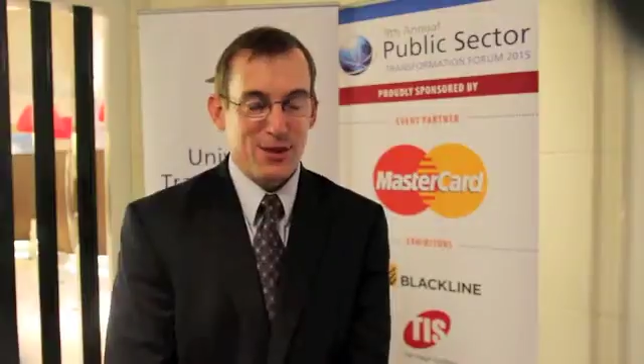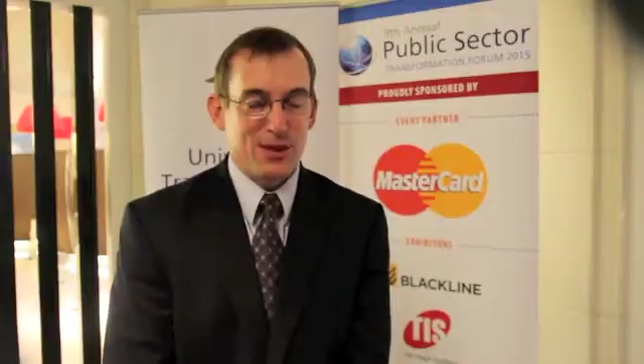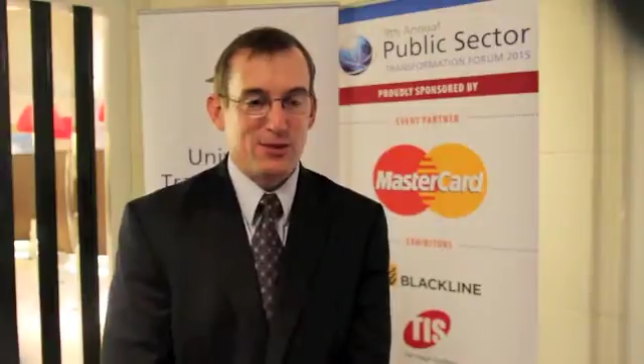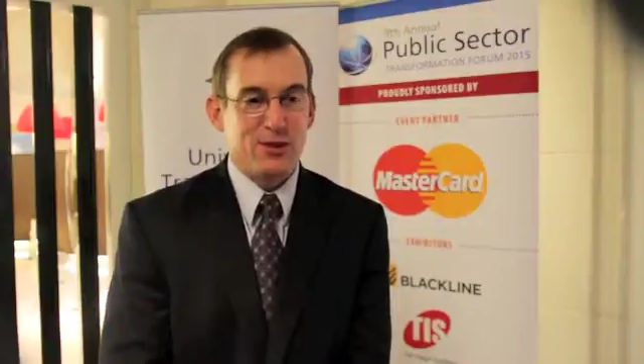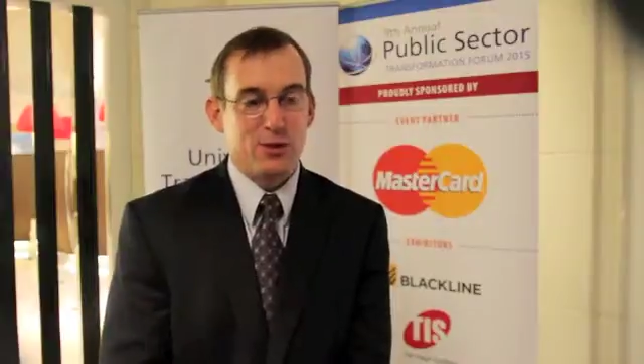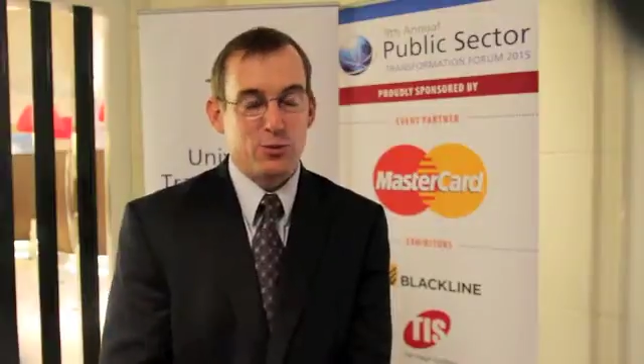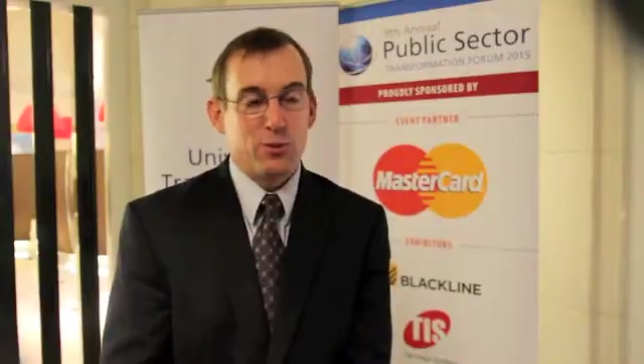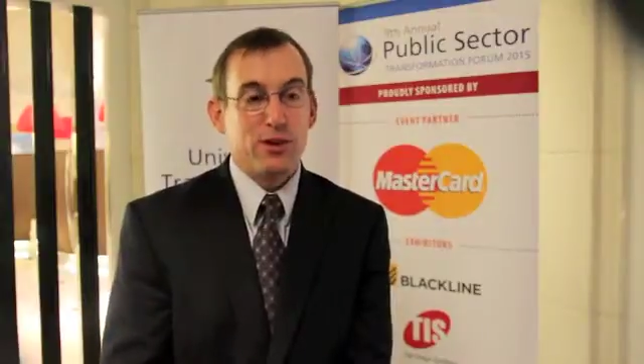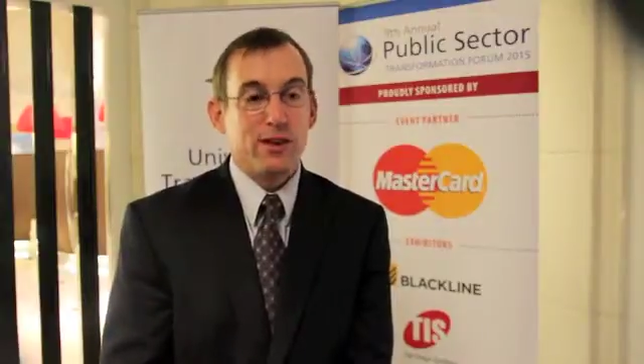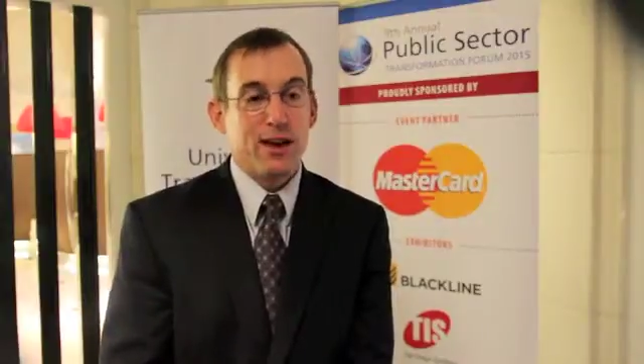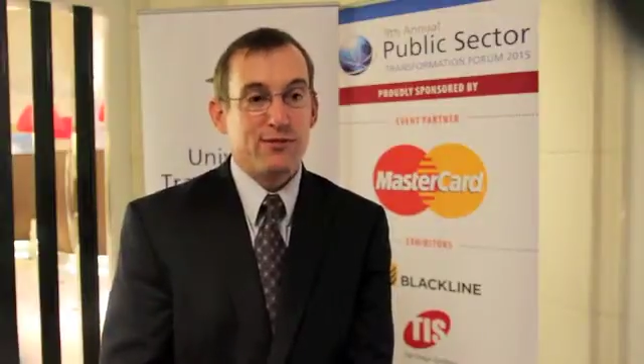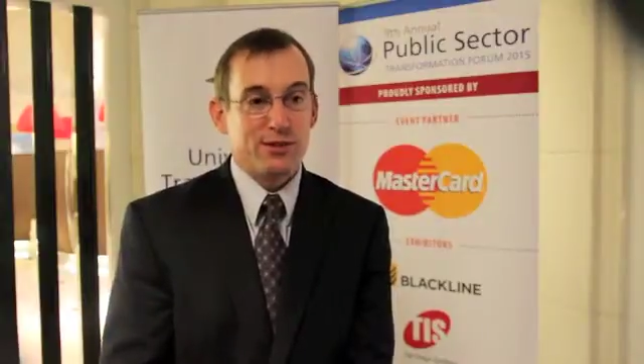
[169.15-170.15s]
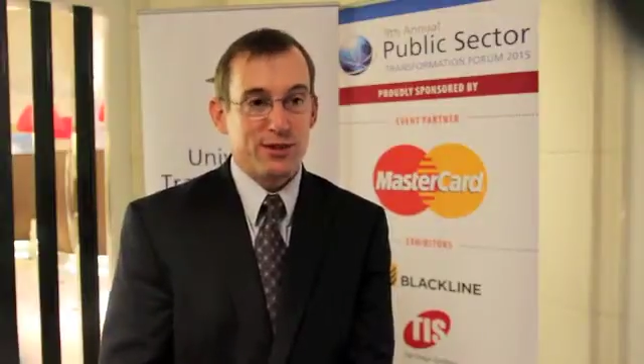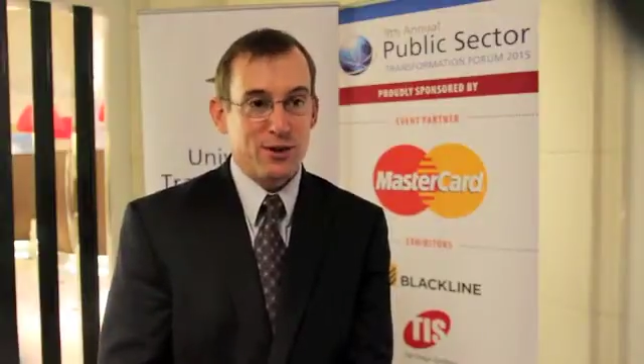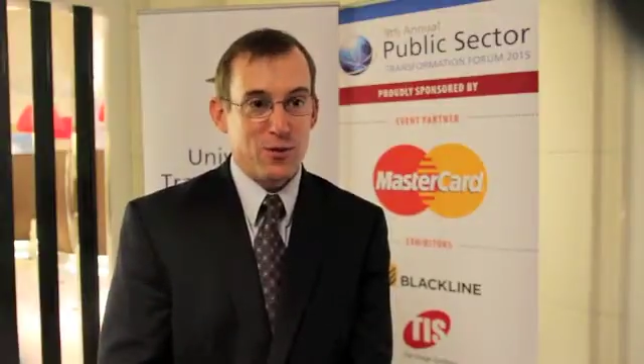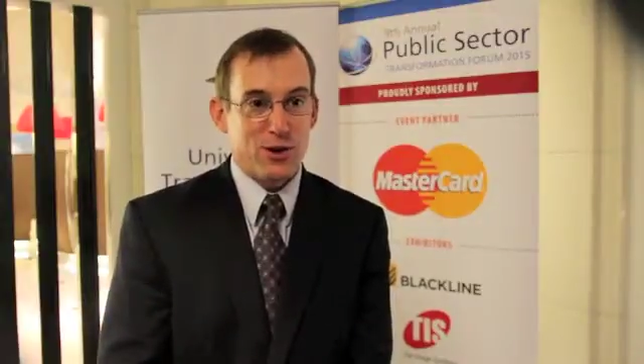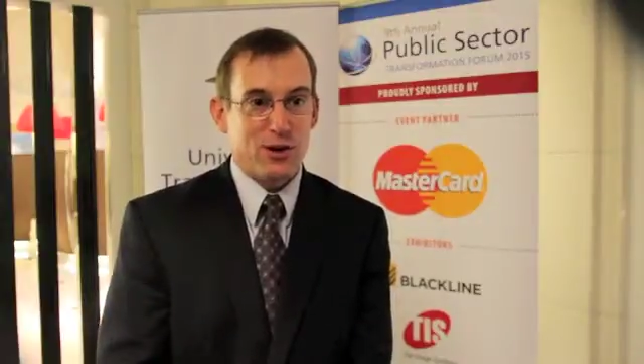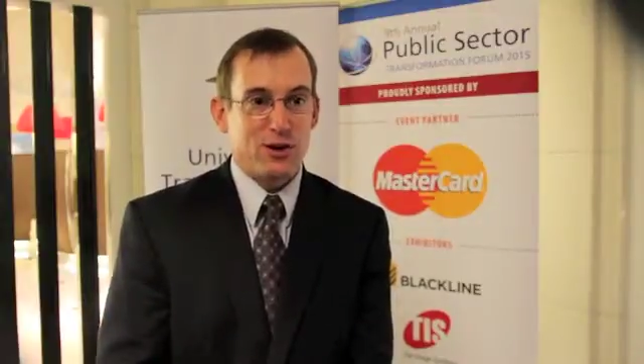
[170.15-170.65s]
So you really have to know
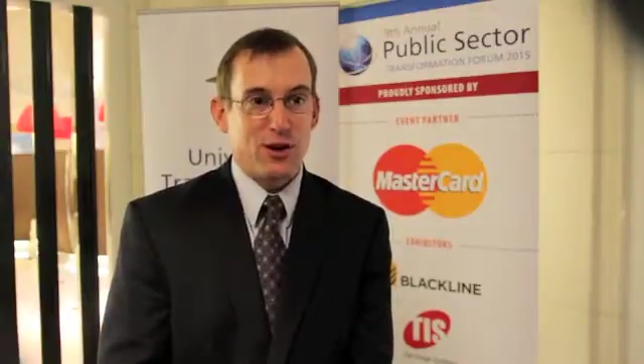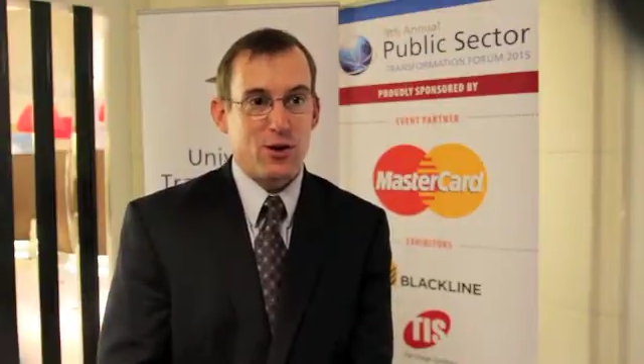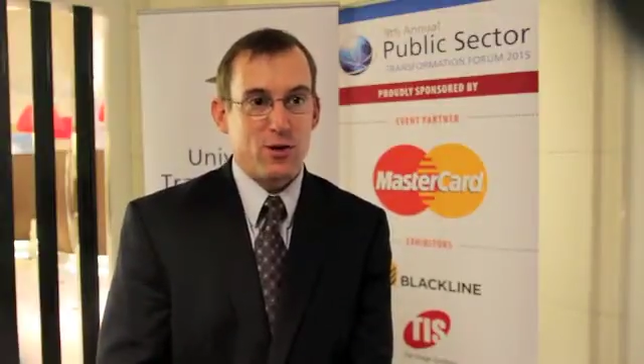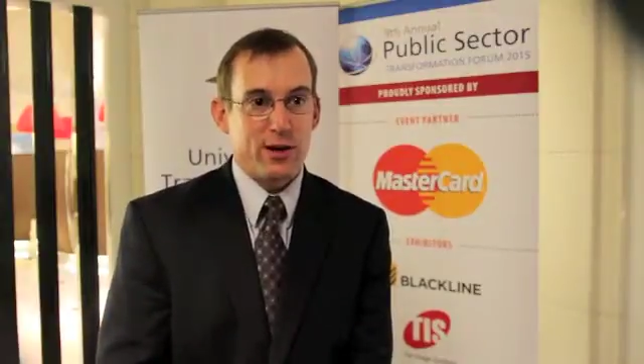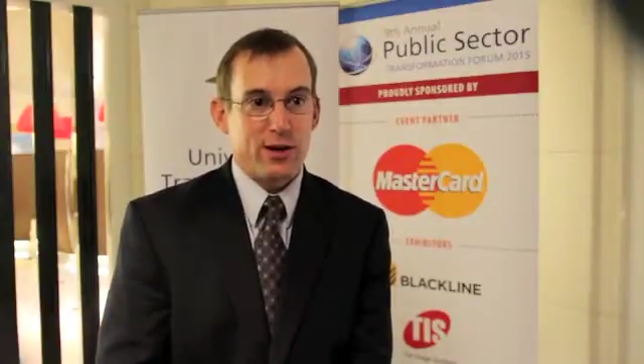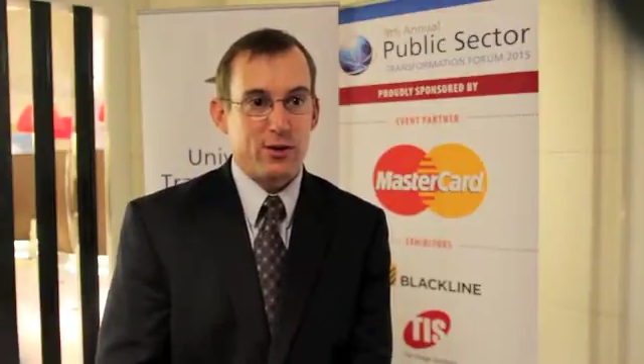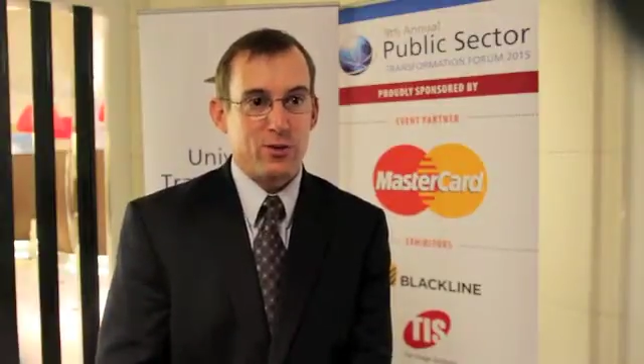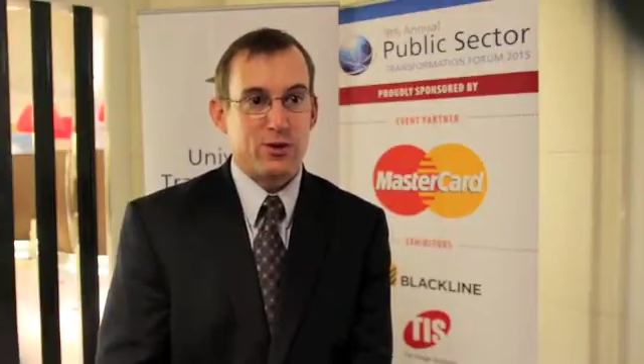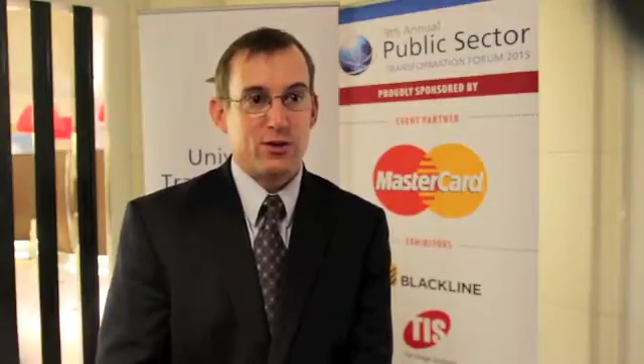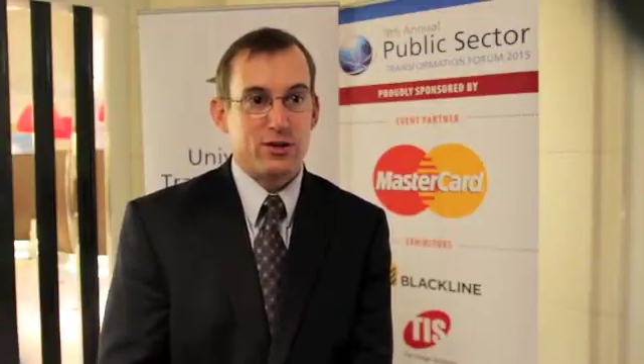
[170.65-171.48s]
where you're going in order